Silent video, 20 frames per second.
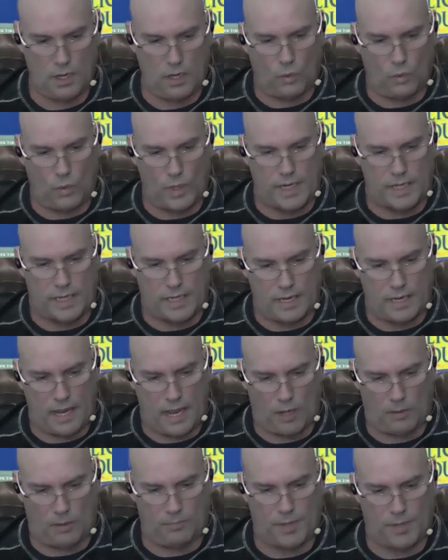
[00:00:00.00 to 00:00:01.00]
We can
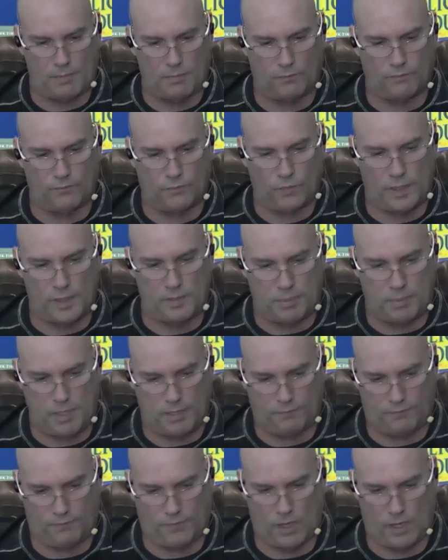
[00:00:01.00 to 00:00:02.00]
help them avoid
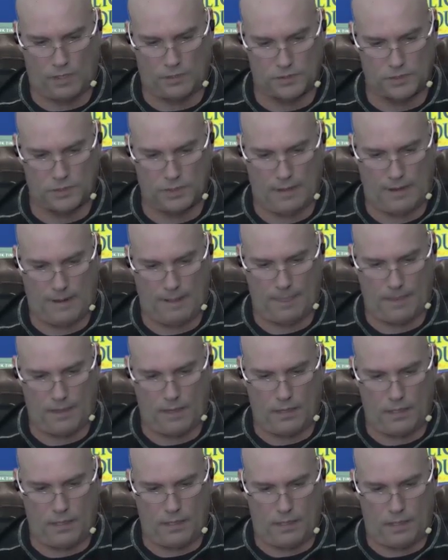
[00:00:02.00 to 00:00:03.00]
pitfalls,
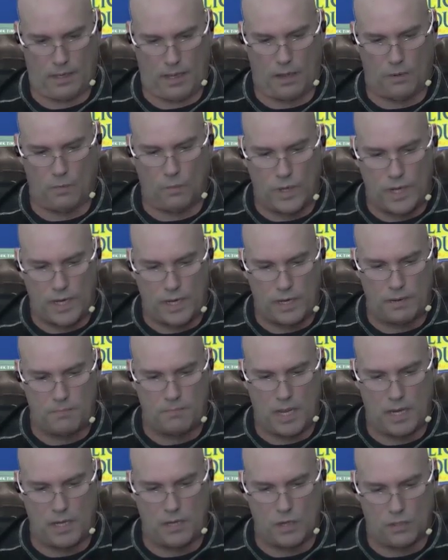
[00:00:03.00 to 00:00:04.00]
and we
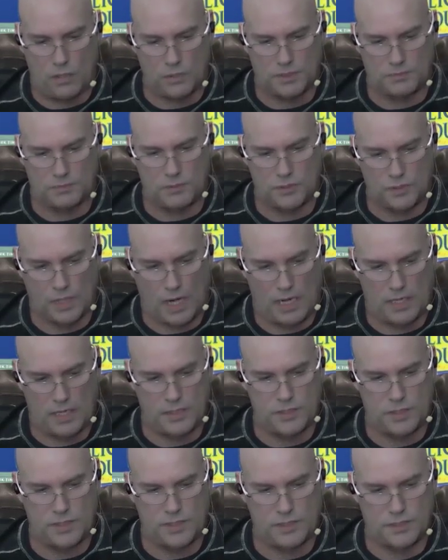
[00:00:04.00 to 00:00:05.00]
may know some
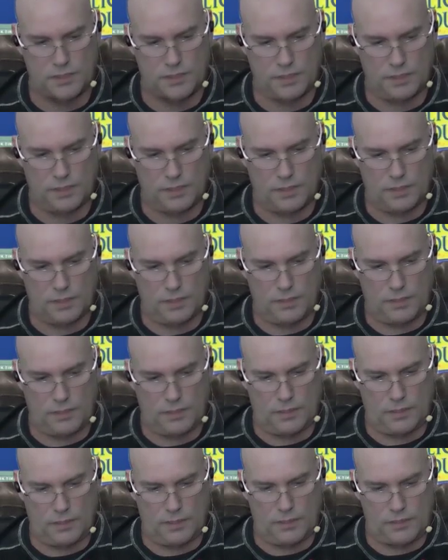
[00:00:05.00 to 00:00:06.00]
strategies
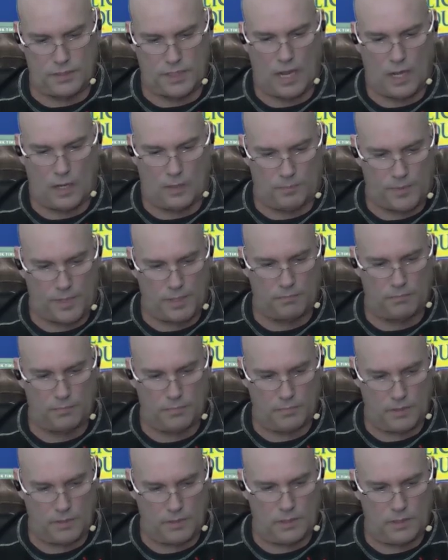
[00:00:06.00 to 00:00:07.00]
to help them
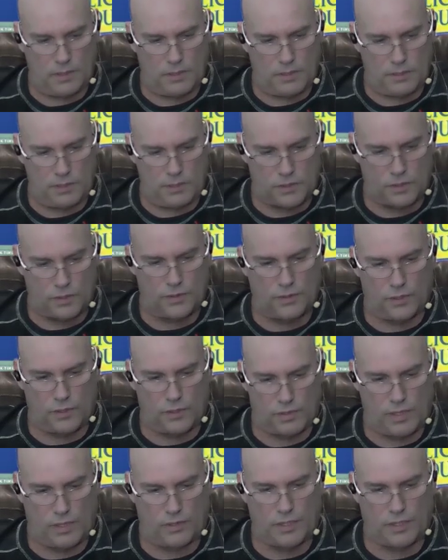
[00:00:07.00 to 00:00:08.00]
so their
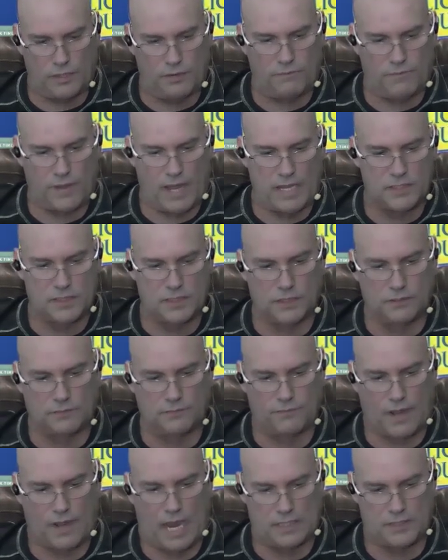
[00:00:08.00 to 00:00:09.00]
career can advance a little
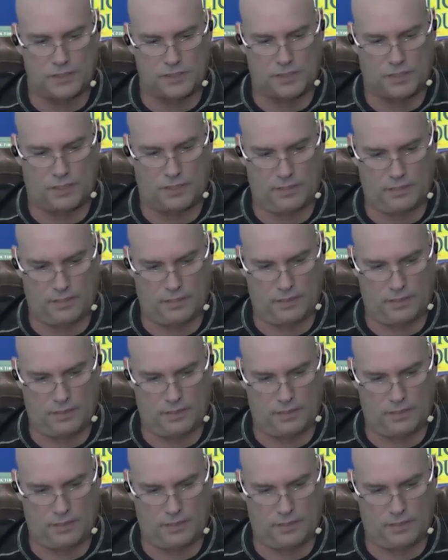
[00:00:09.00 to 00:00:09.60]
faster.